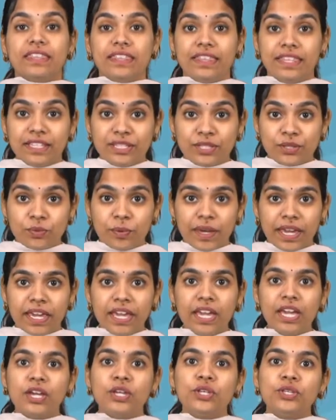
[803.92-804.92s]
This
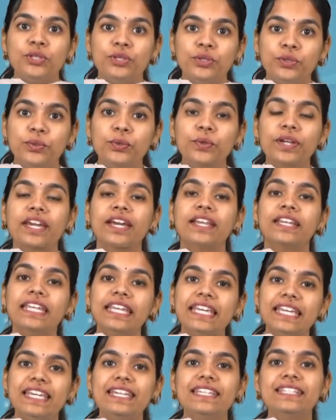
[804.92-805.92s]
way, you can
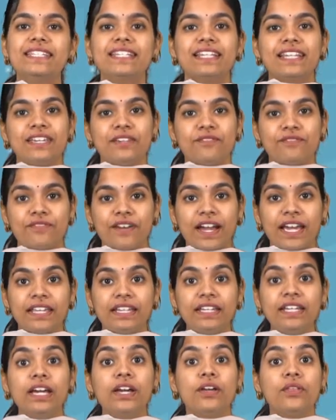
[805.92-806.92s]
easily
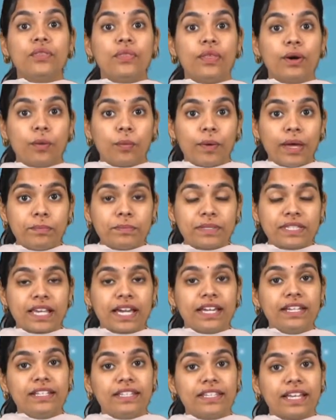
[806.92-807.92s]
find the
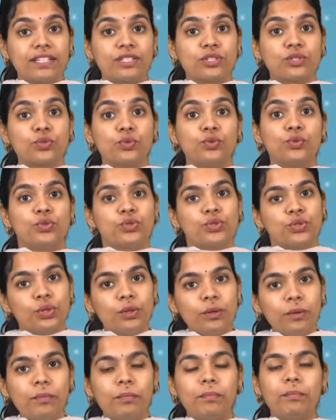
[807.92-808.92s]
website that suits
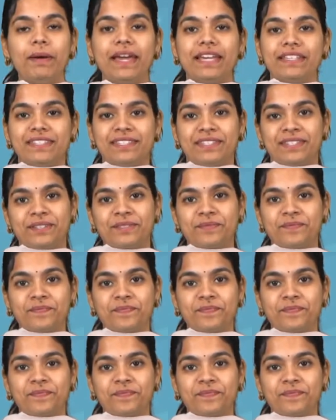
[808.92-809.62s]
you best.